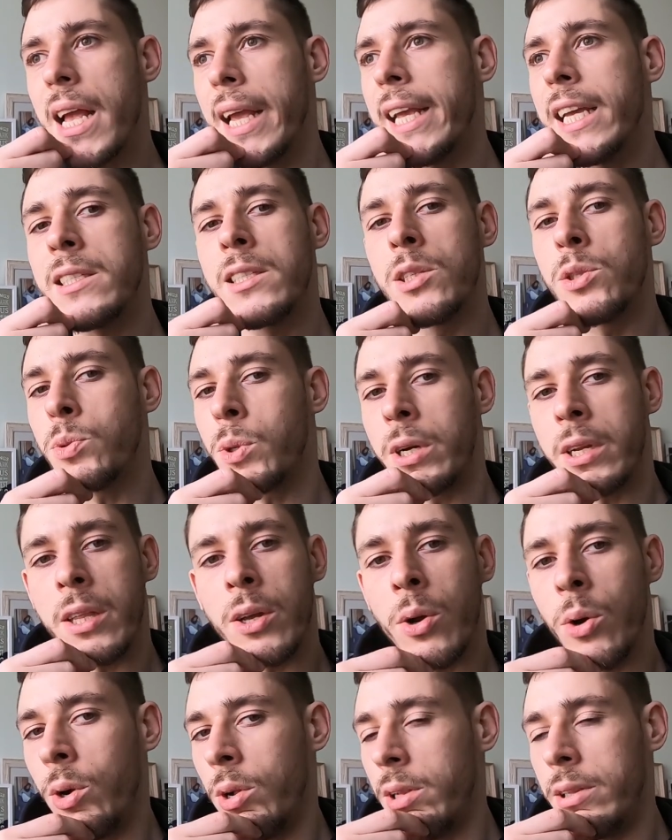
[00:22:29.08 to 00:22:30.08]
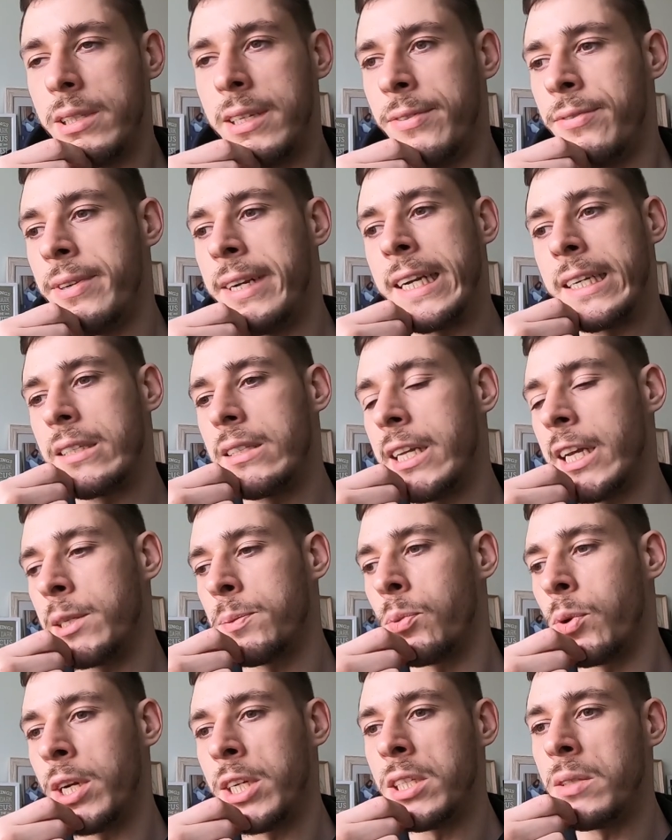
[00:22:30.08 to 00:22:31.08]
I guess it's worth a whole different ex
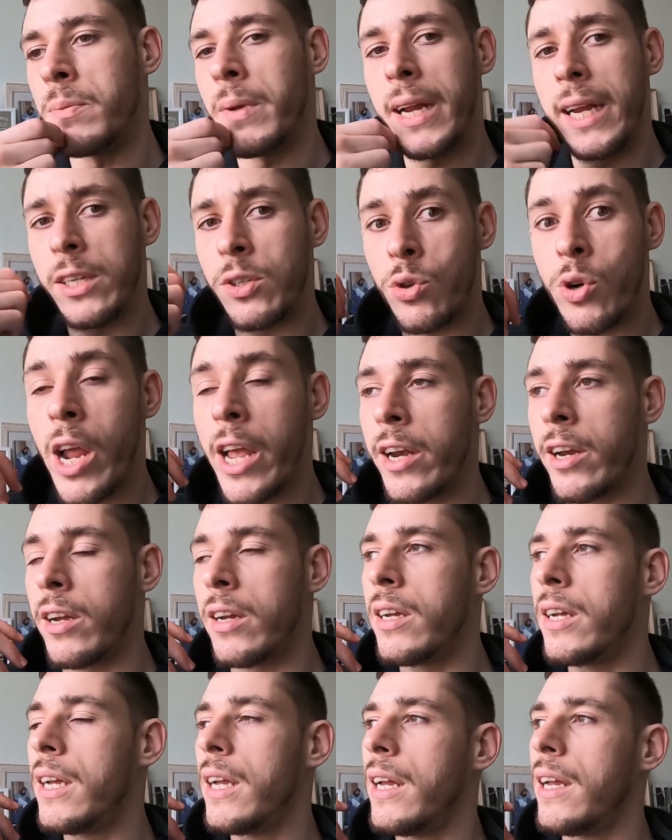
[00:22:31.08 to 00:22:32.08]
exploration, but I try to,